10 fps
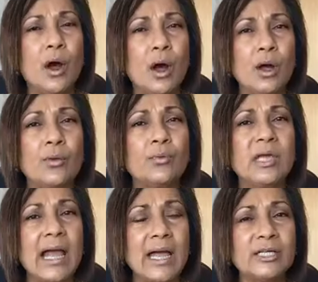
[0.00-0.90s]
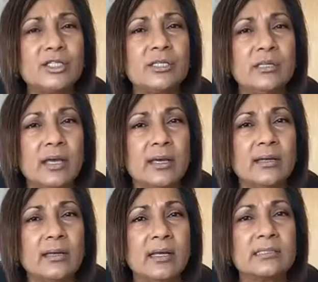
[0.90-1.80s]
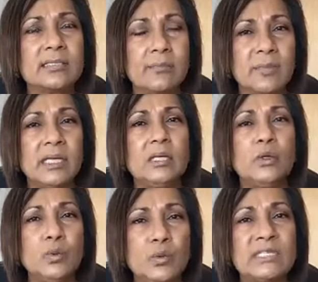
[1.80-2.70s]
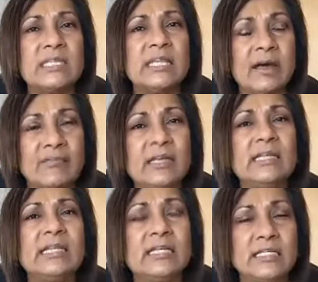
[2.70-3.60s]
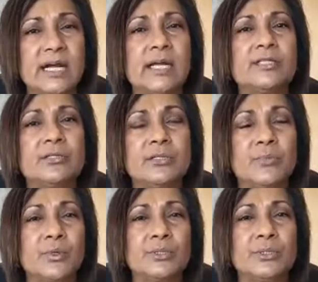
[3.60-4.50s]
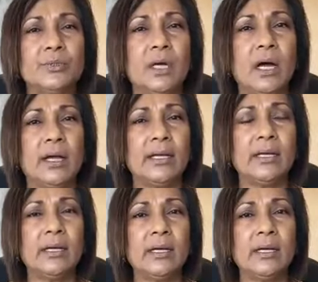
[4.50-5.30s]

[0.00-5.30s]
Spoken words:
our reaction then, as somebody who was lovingly attached to this person who died,